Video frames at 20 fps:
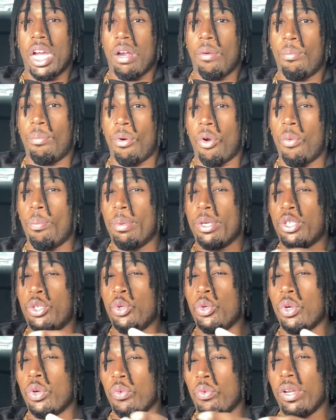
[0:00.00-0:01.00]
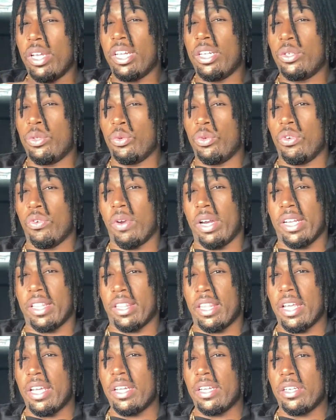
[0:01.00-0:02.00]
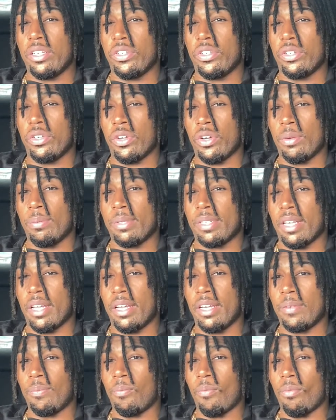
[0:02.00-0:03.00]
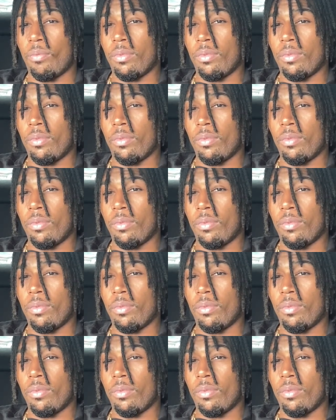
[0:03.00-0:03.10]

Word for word: bro, but you could really do great things, you know what I'm saying?